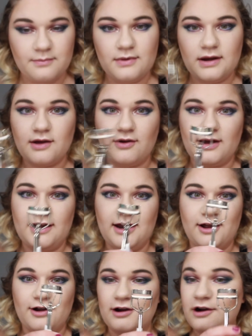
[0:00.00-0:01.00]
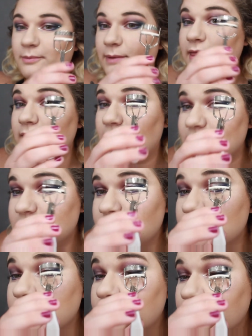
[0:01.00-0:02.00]
I'm gonna go ahead and curl my
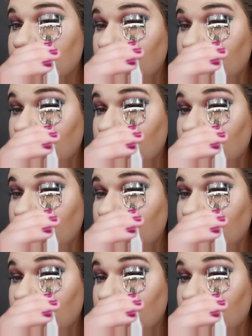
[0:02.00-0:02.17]
lashes.